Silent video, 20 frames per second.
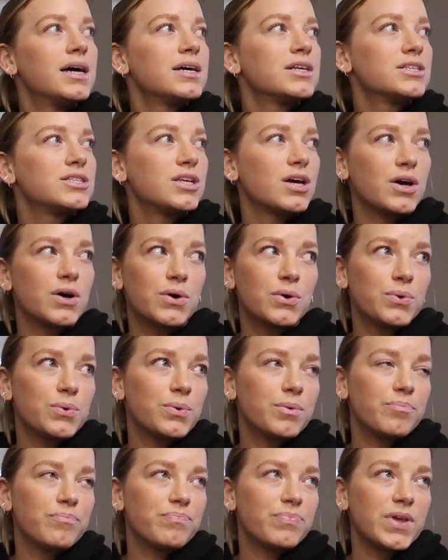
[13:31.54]

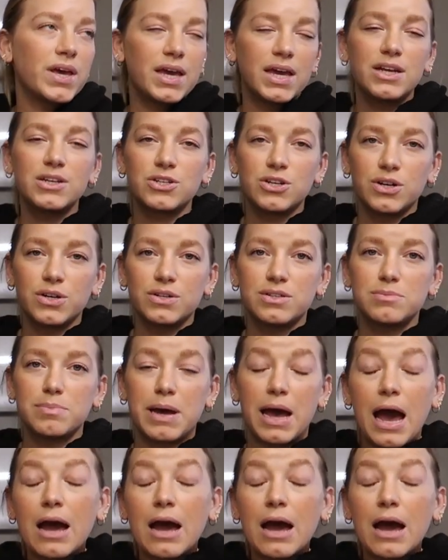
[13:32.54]
So I hate turns.